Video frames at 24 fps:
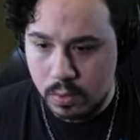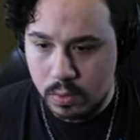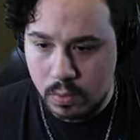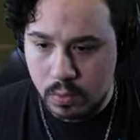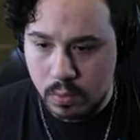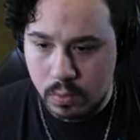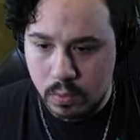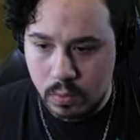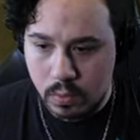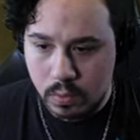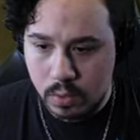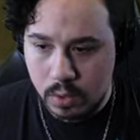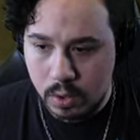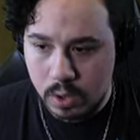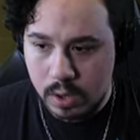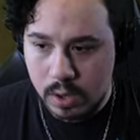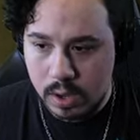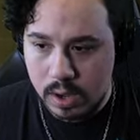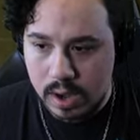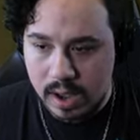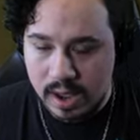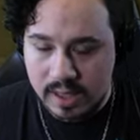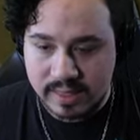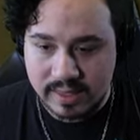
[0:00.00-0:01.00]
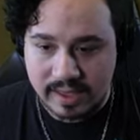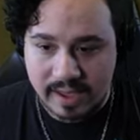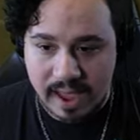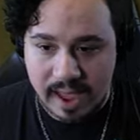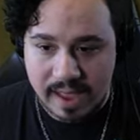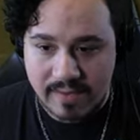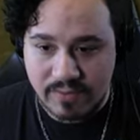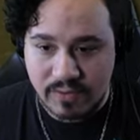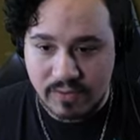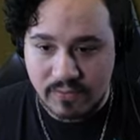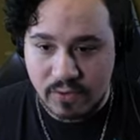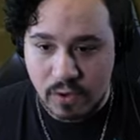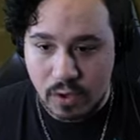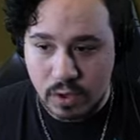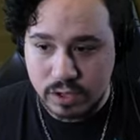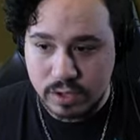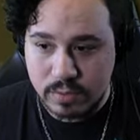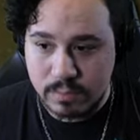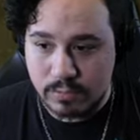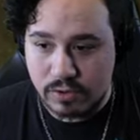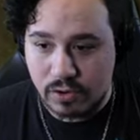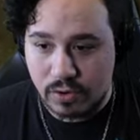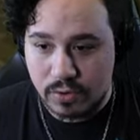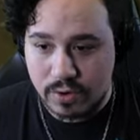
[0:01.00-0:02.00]
Ooh. I think I had the
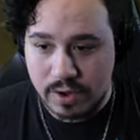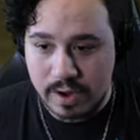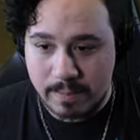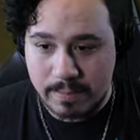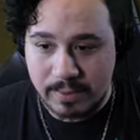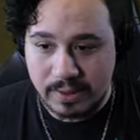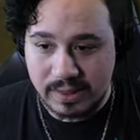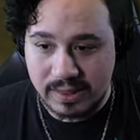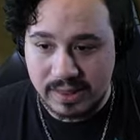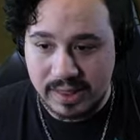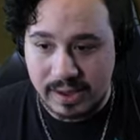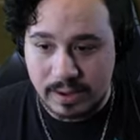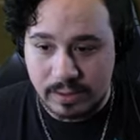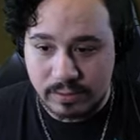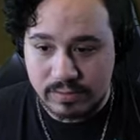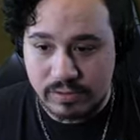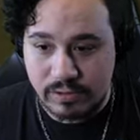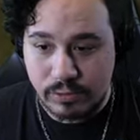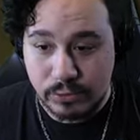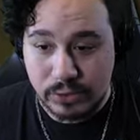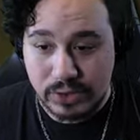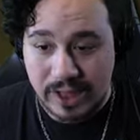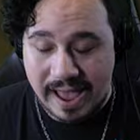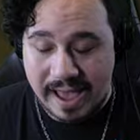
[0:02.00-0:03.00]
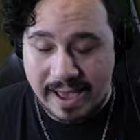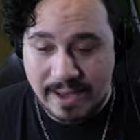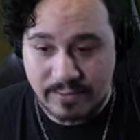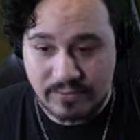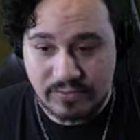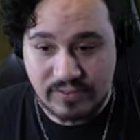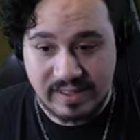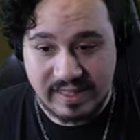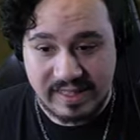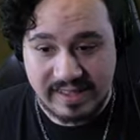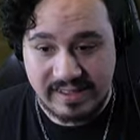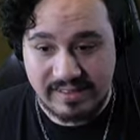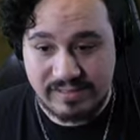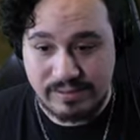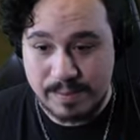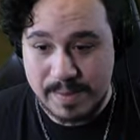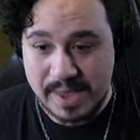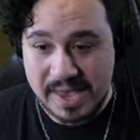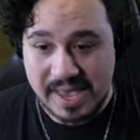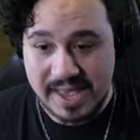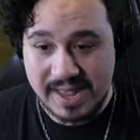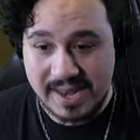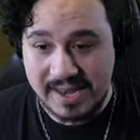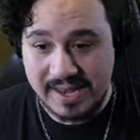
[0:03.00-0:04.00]
volume turned up a little too loud for this,
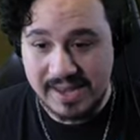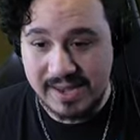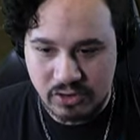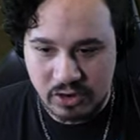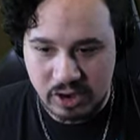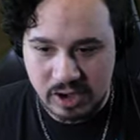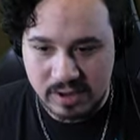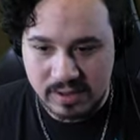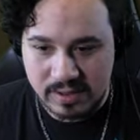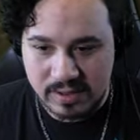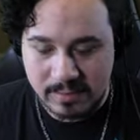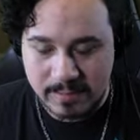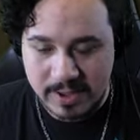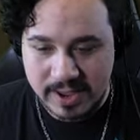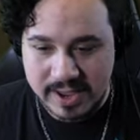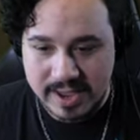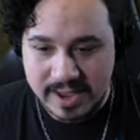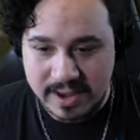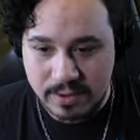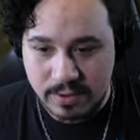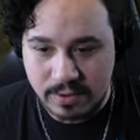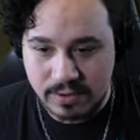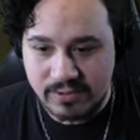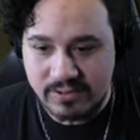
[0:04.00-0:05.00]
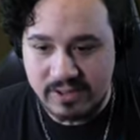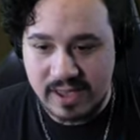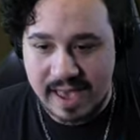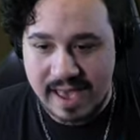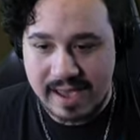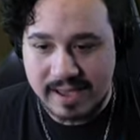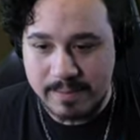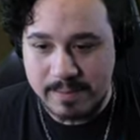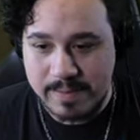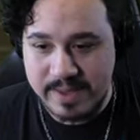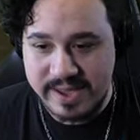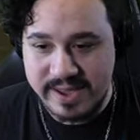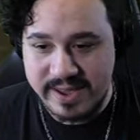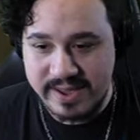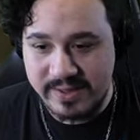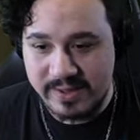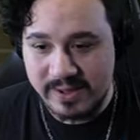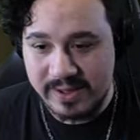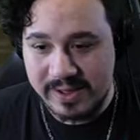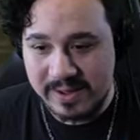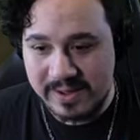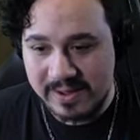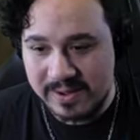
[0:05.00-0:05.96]
man. Channeling my inner Zach Beale.